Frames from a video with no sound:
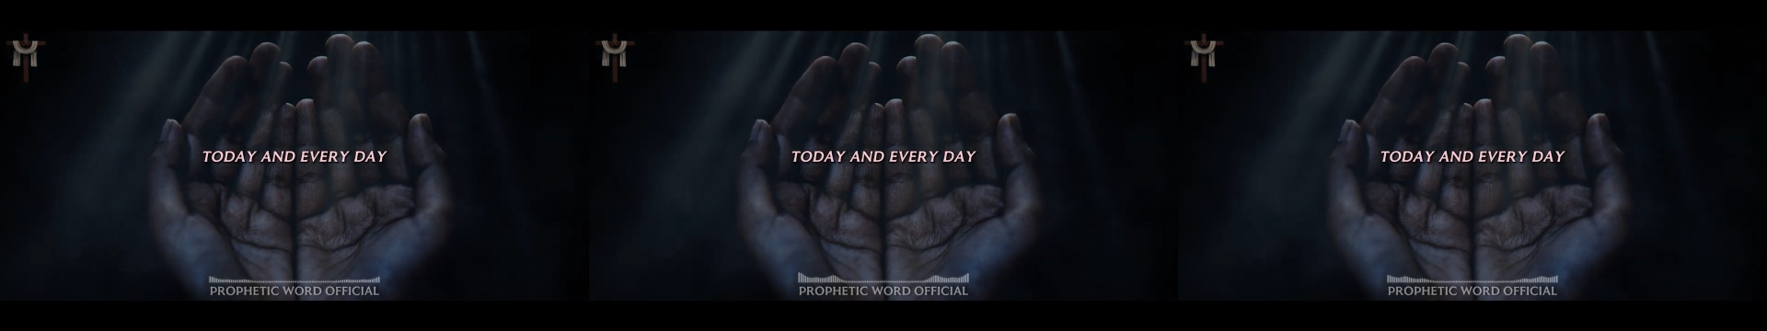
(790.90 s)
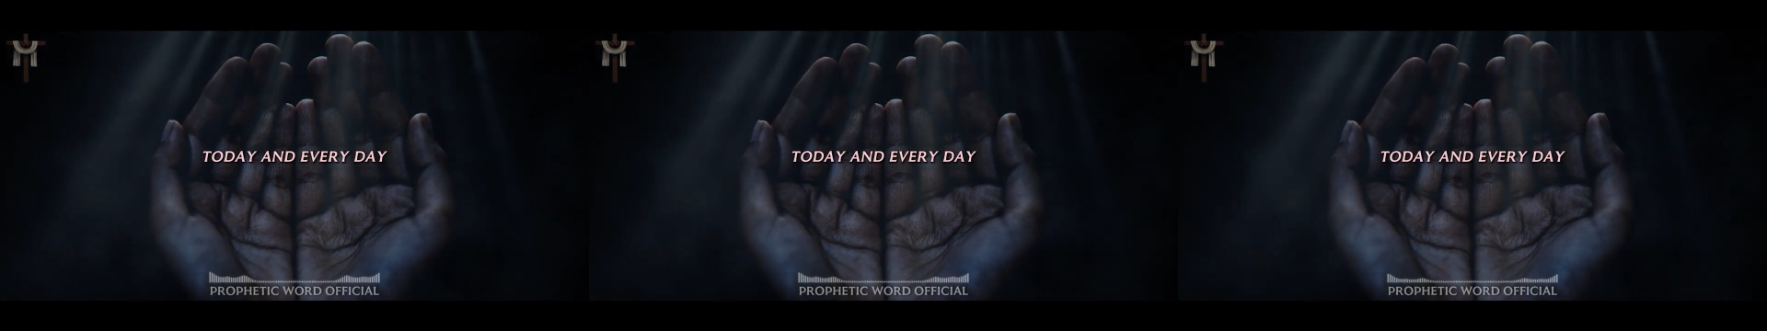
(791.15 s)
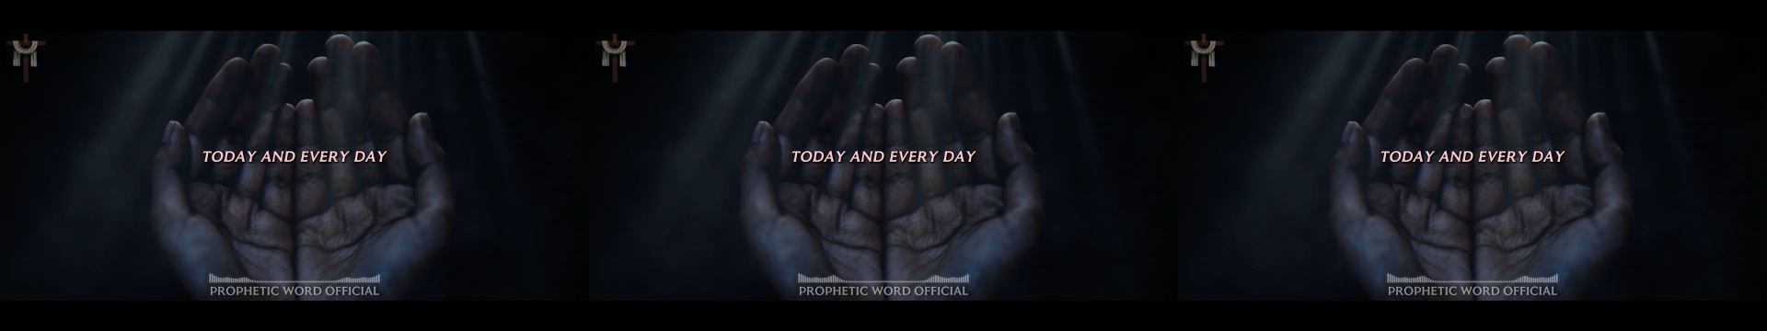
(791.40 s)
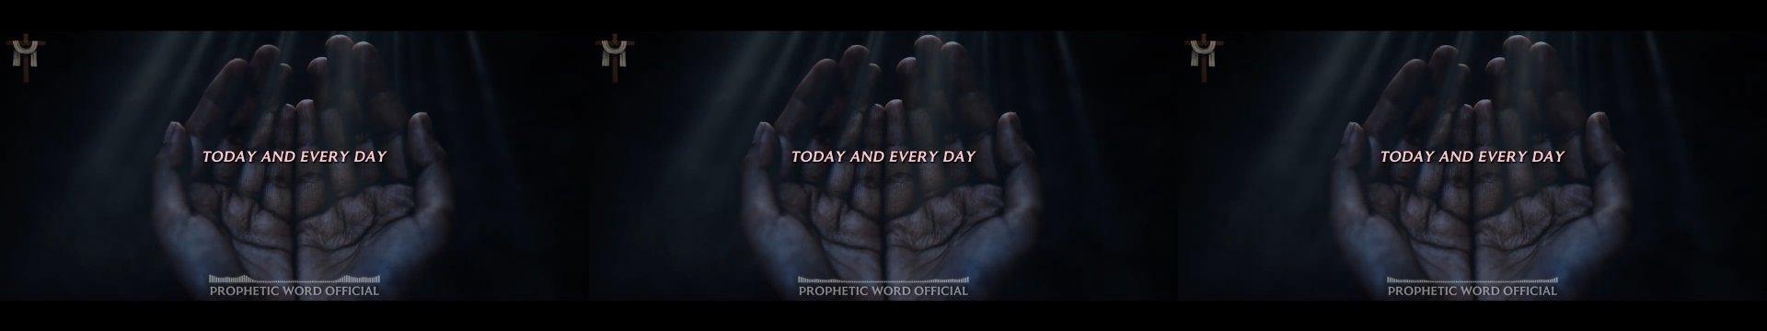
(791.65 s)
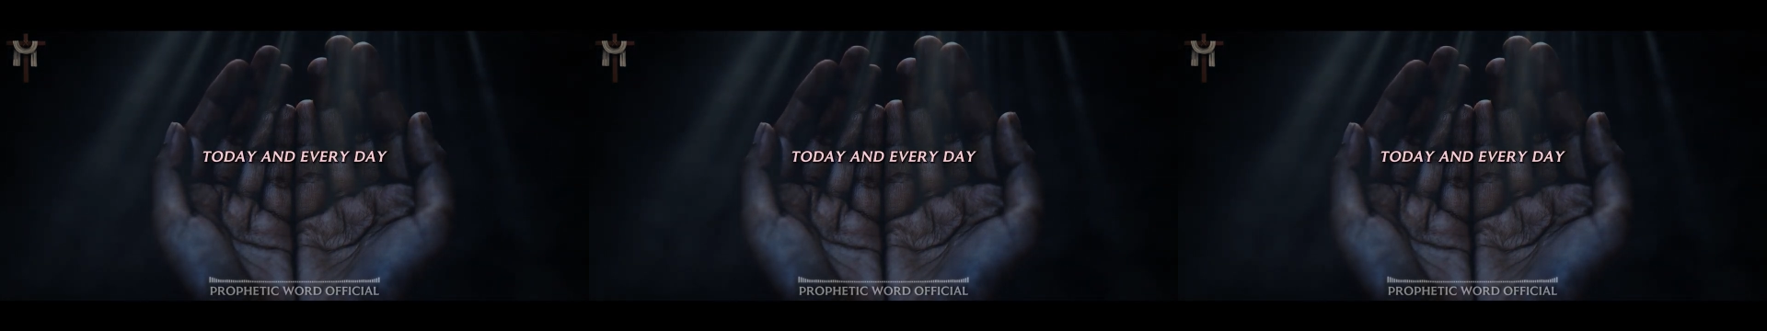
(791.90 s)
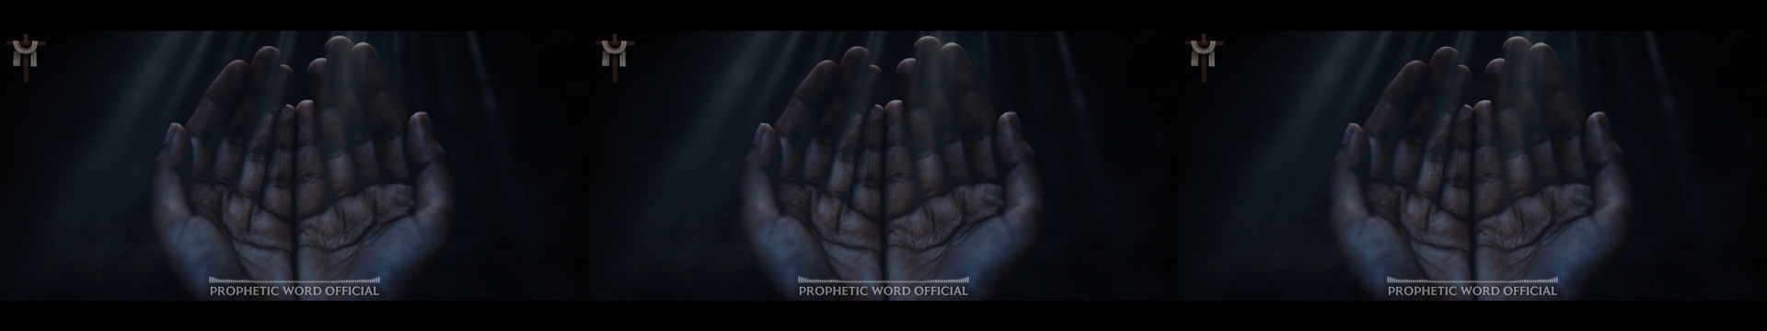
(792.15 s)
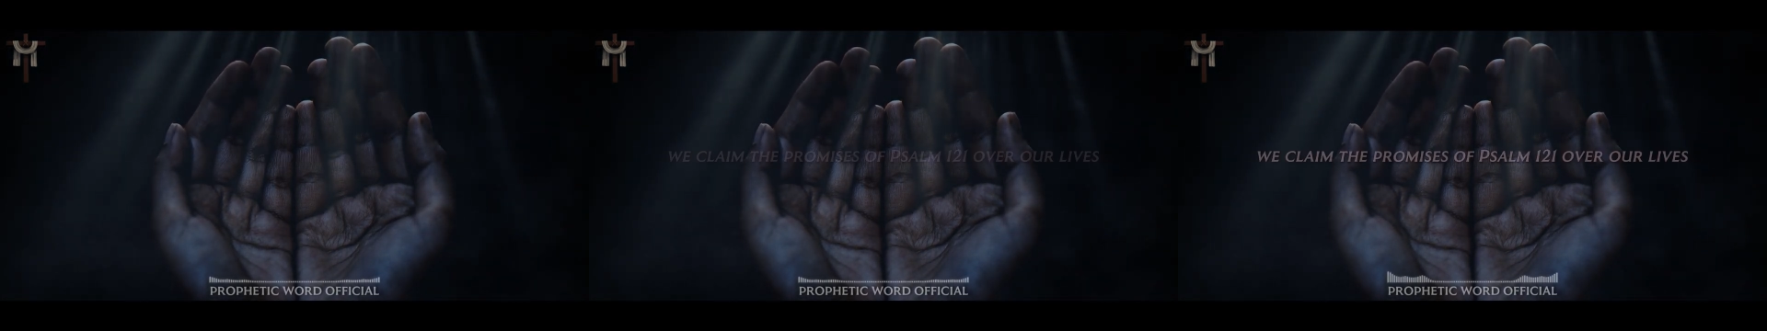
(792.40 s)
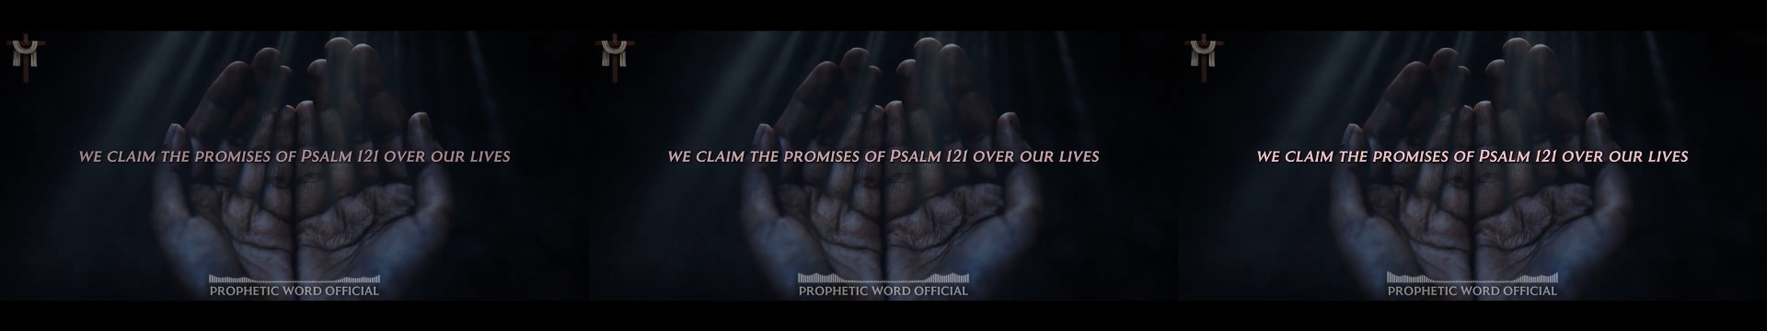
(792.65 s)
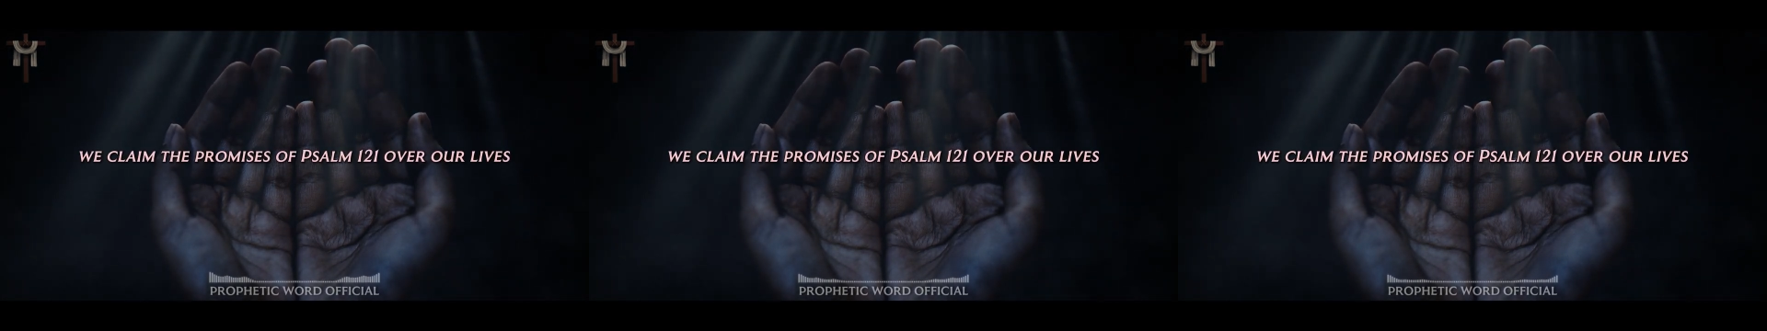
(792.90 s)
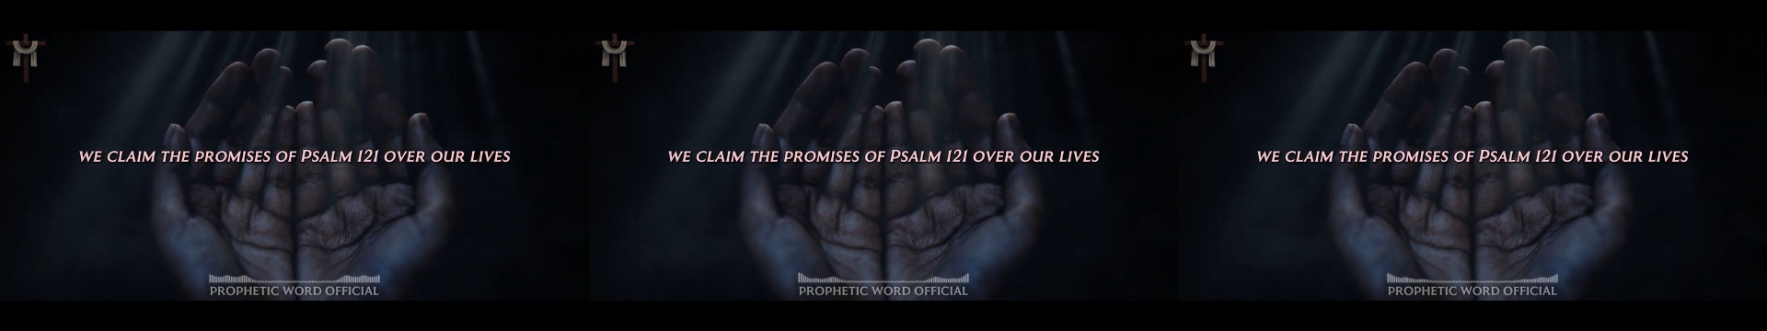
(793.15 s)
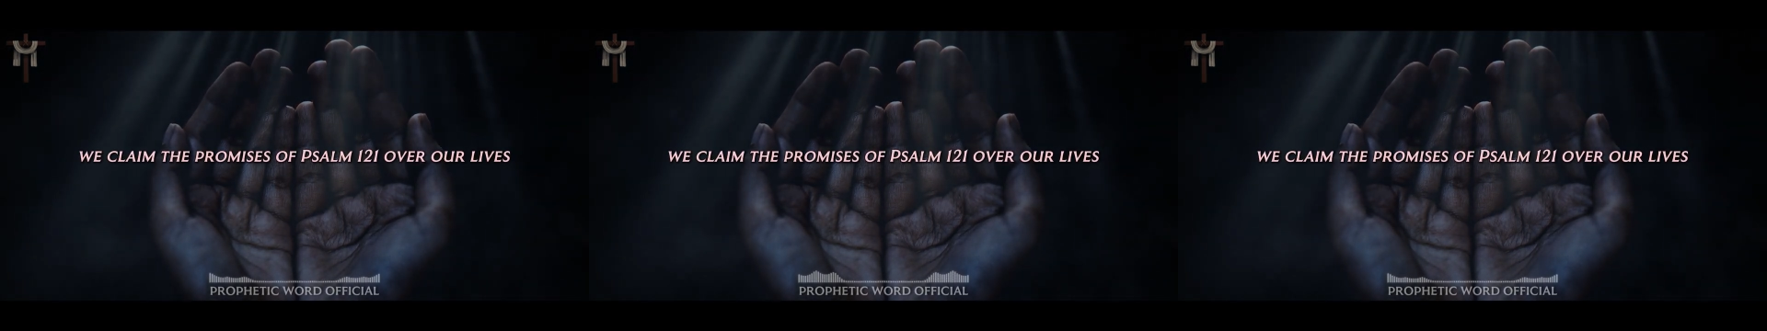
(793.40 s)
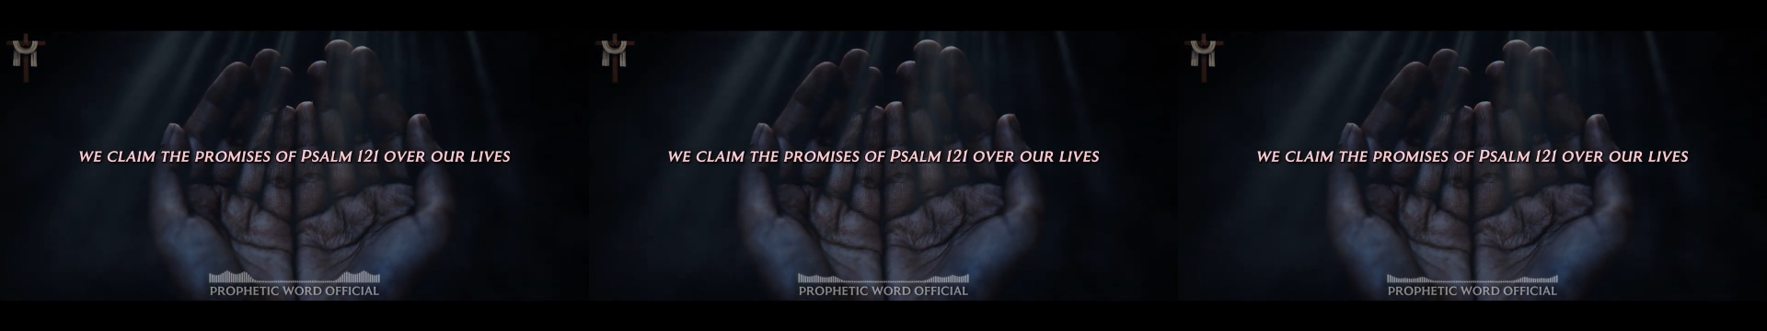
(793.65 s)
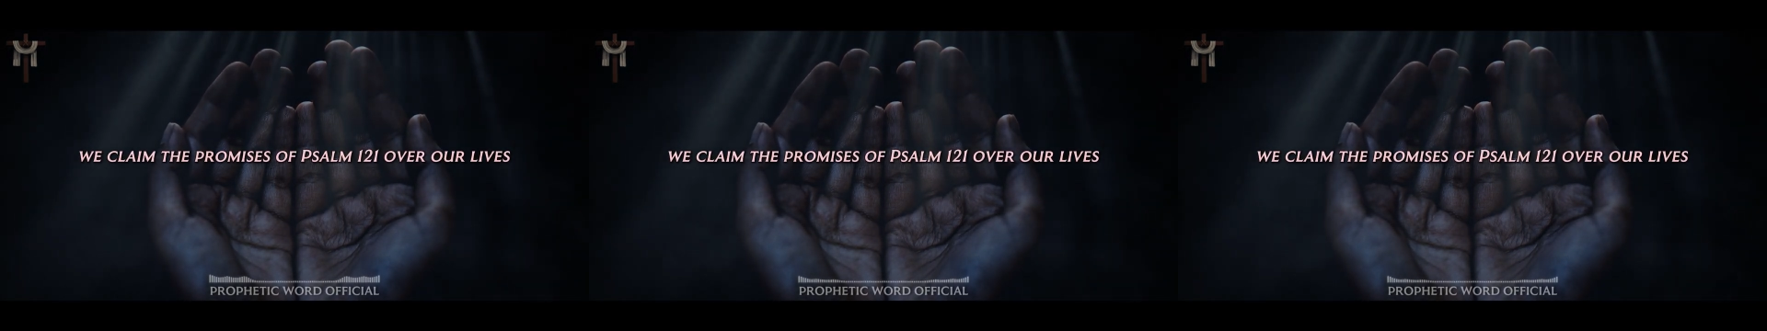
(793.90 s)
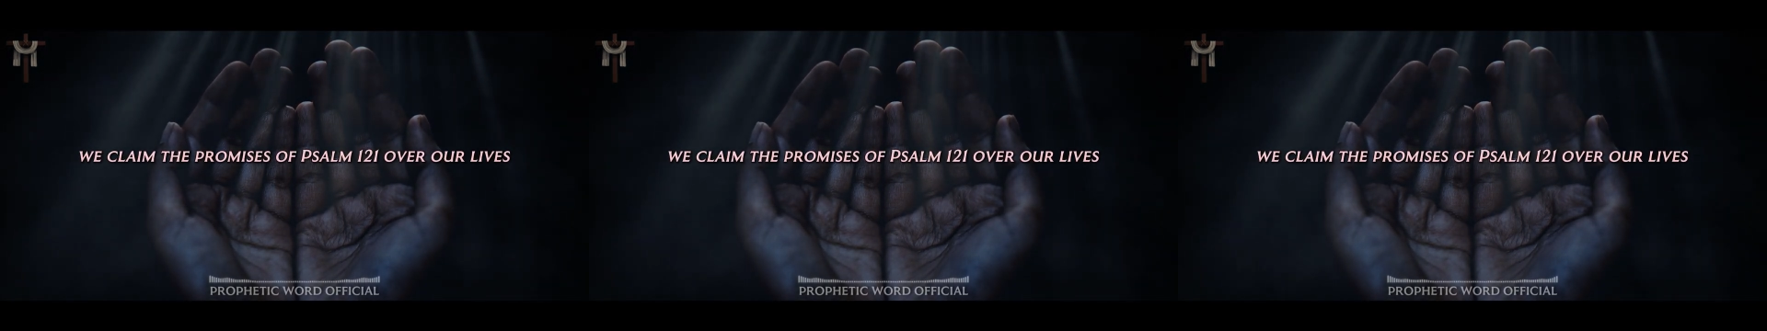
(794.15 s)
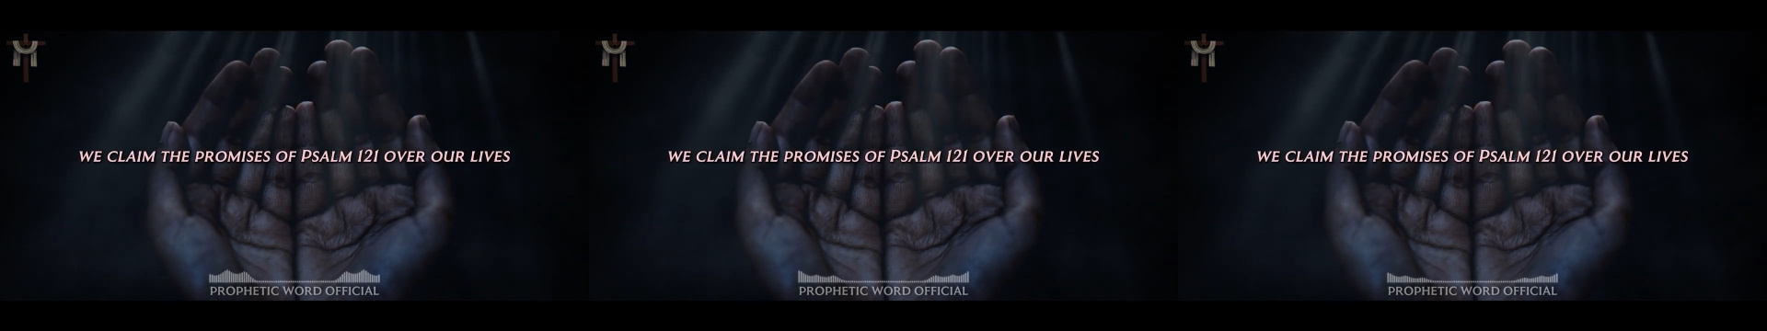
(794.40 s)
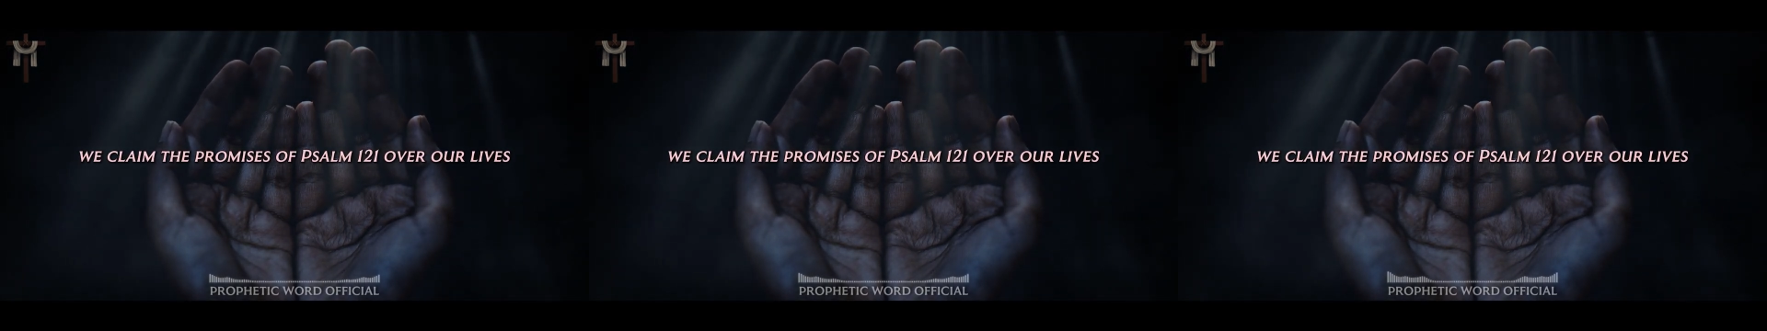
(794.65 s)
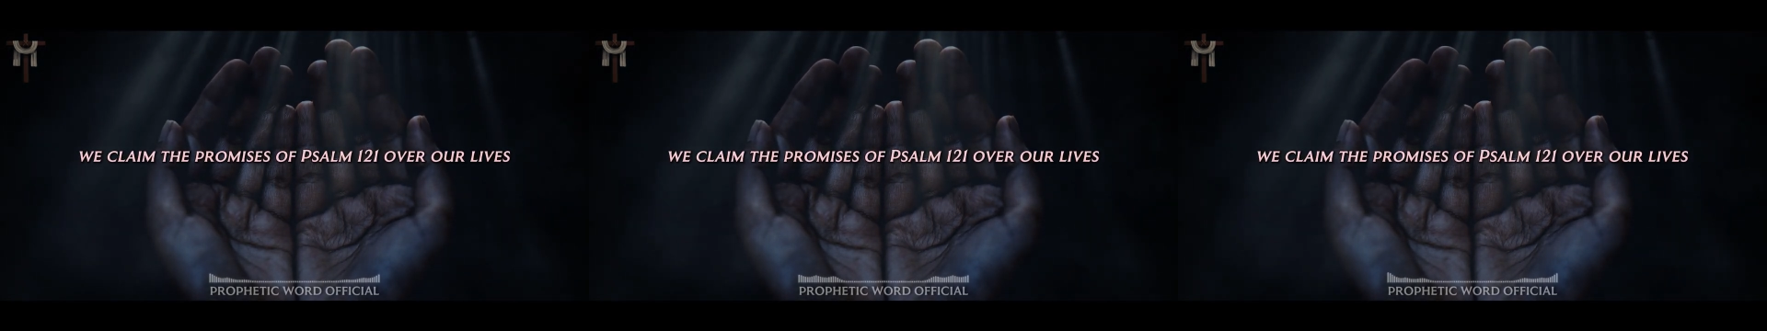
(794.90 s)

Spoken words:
[unreadable: no face in view]